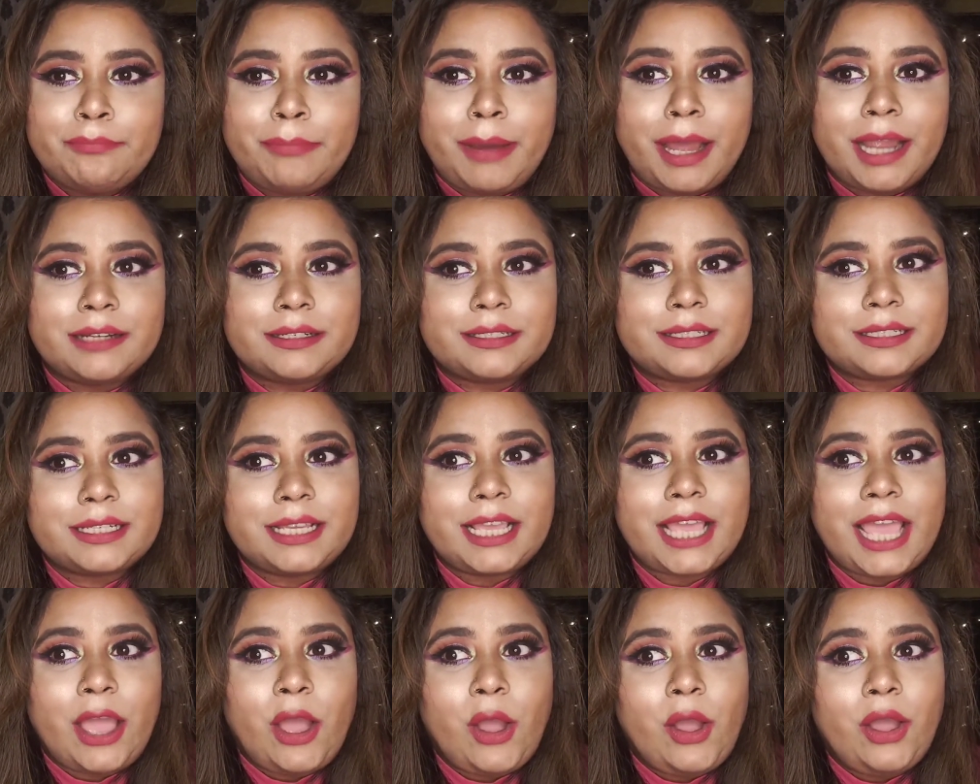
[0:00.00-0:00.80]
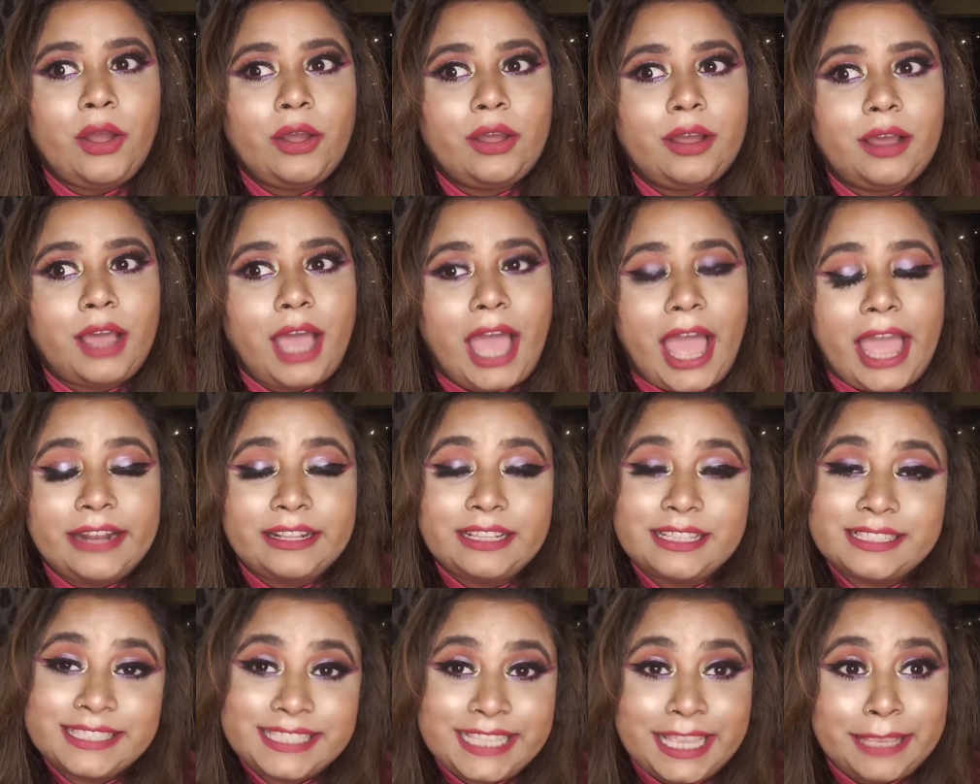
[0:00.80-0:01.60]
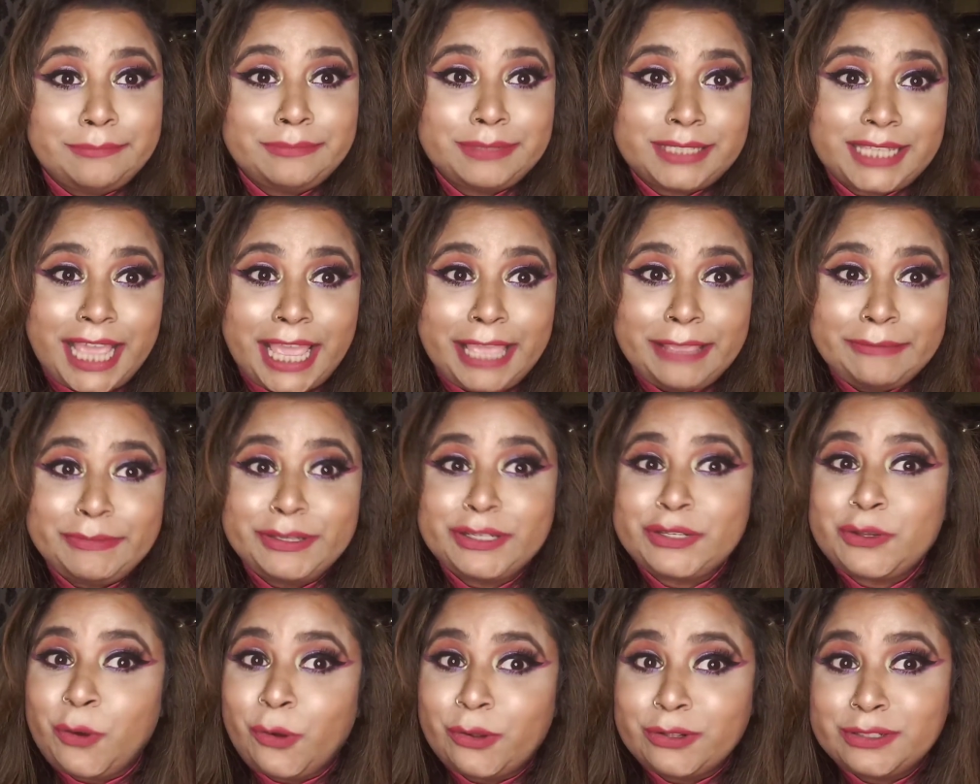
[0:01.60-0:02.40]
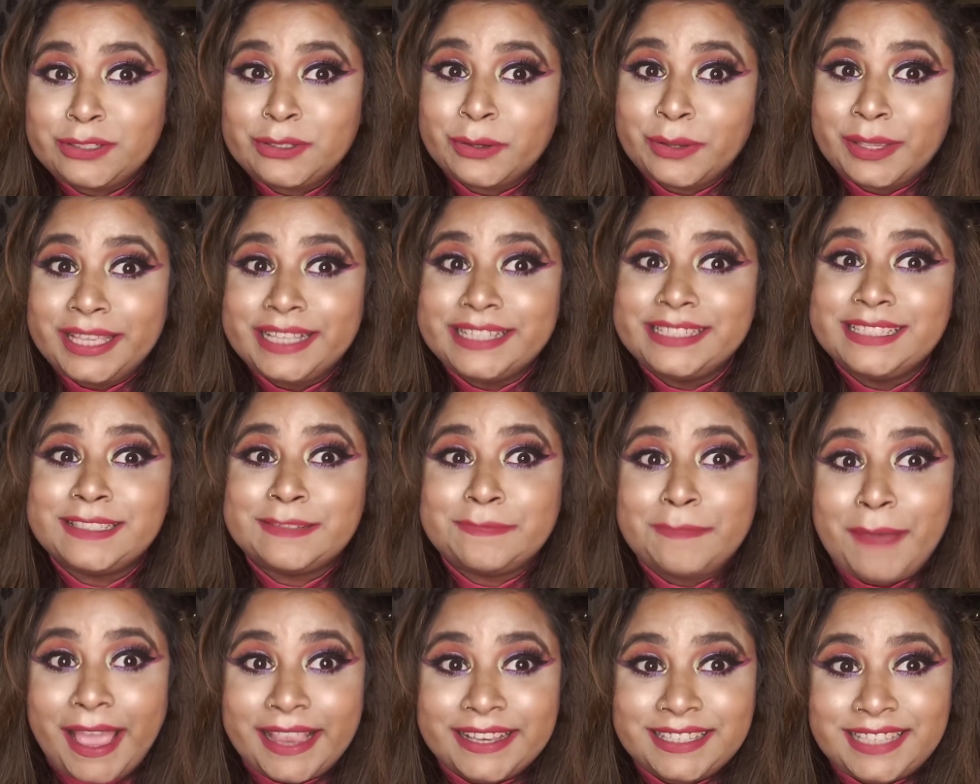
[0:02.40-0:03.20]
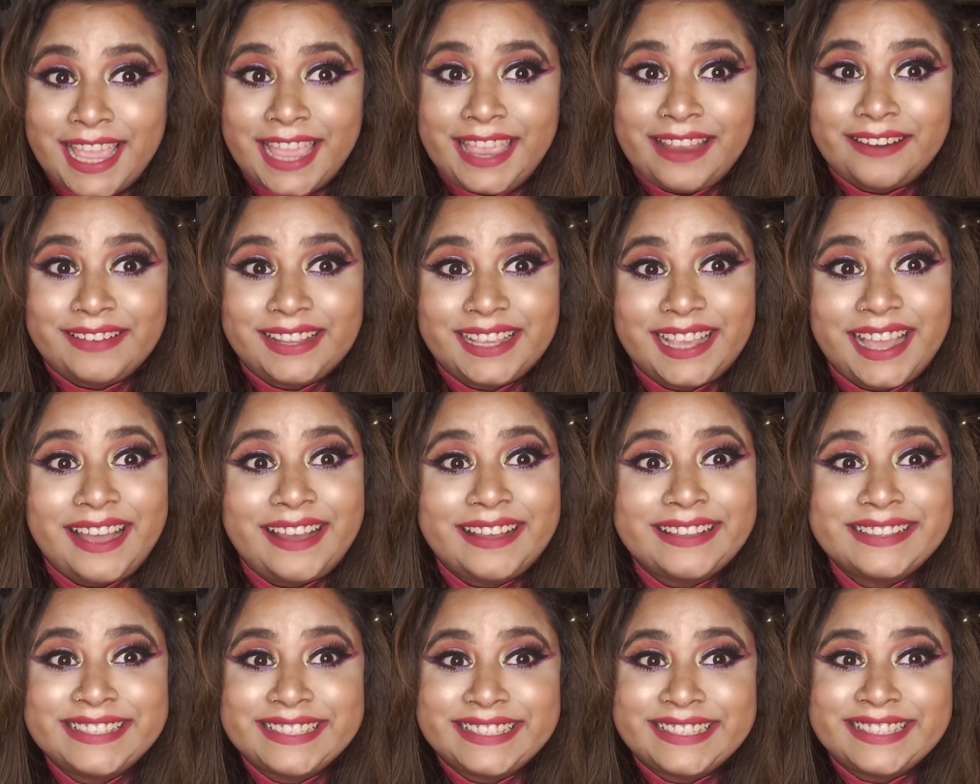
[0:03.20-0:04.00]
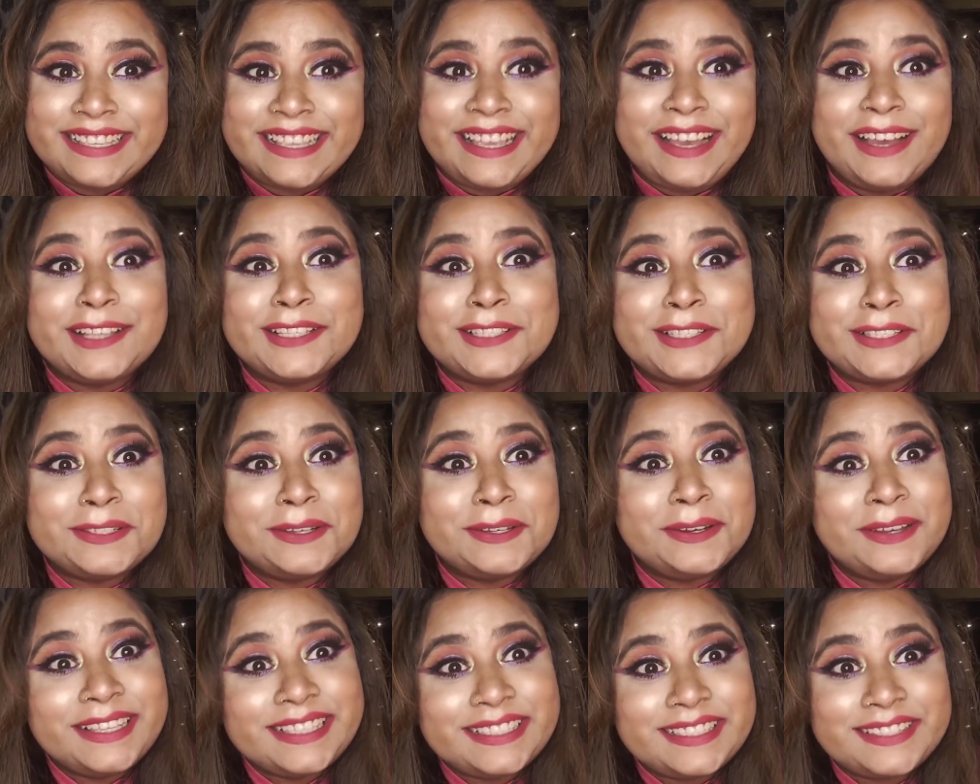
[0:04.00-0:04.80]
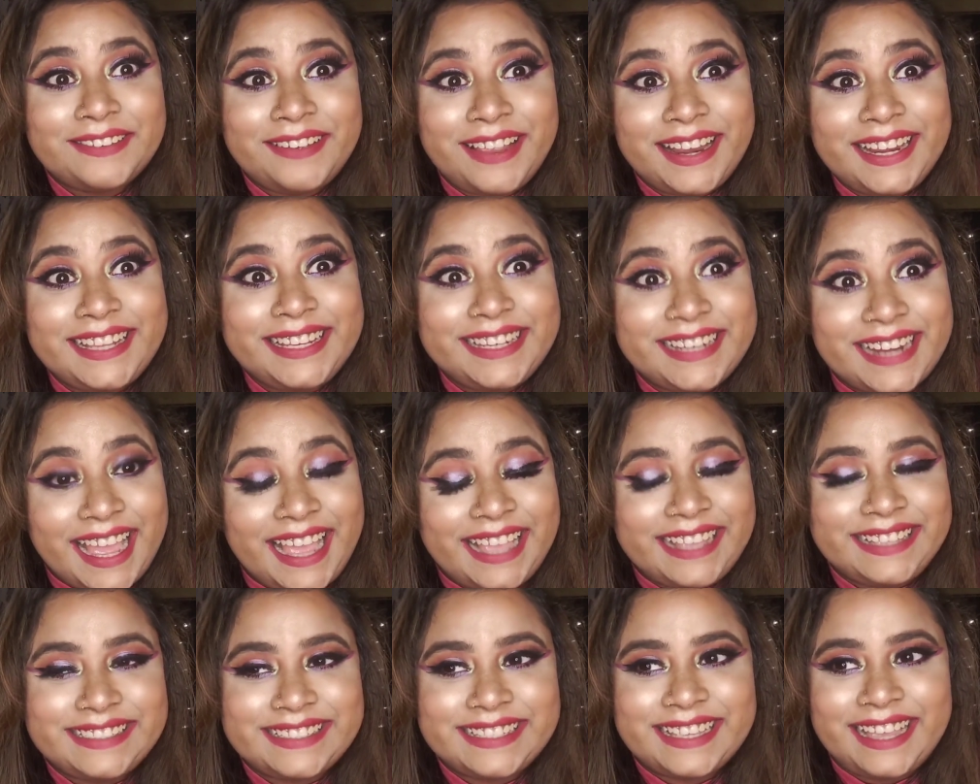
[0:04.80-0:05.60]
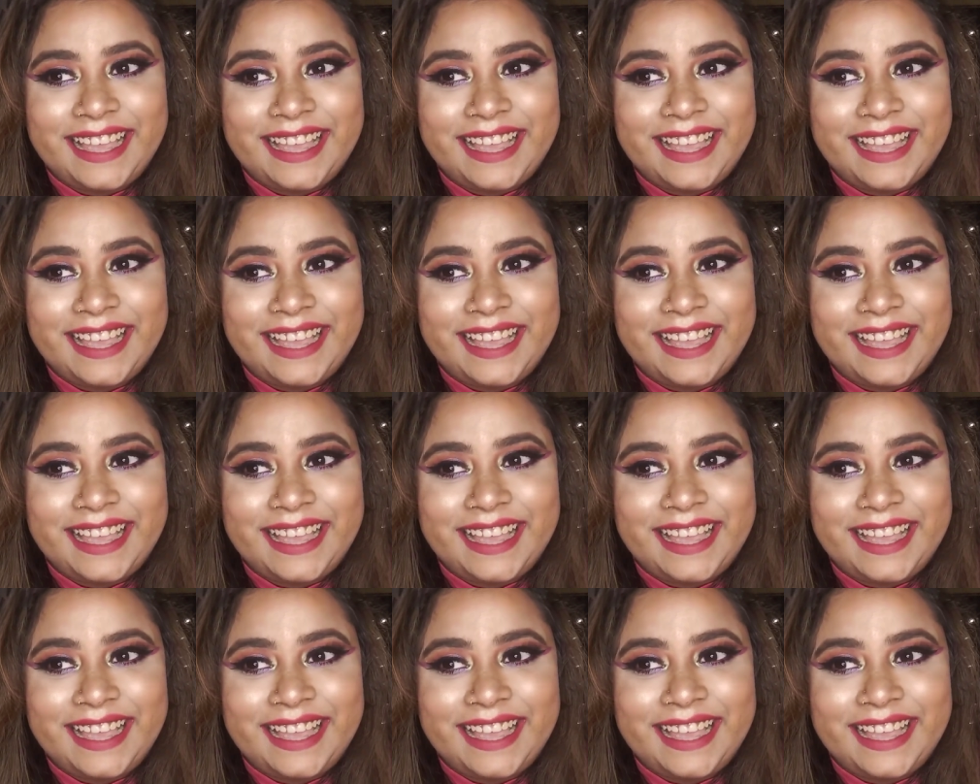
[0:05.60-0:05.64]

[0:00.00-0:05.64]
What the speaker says: but at the same time it also kills bacteria, so it's very nice,